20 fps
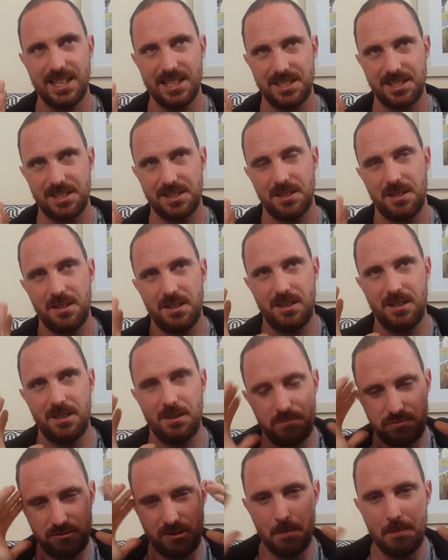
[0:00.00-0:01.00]
as
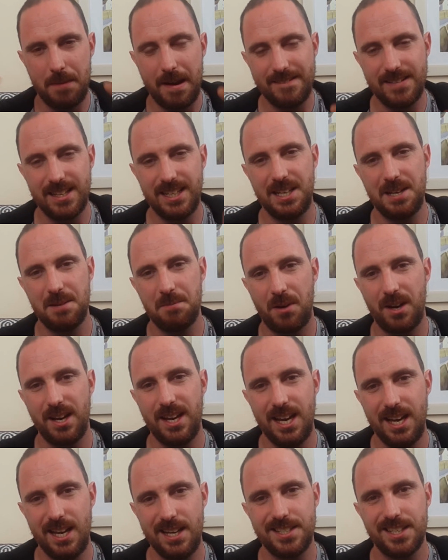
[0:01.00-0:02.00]
primarily in
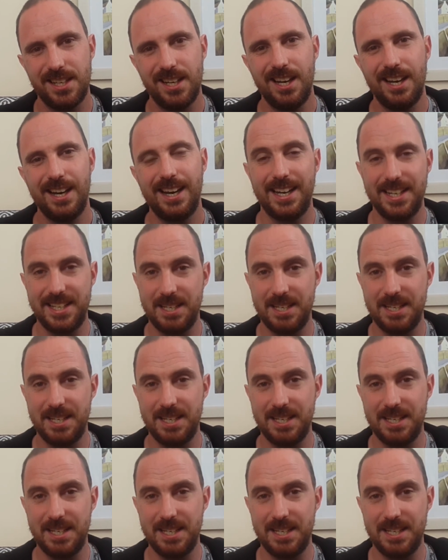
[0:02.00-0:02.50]
my head,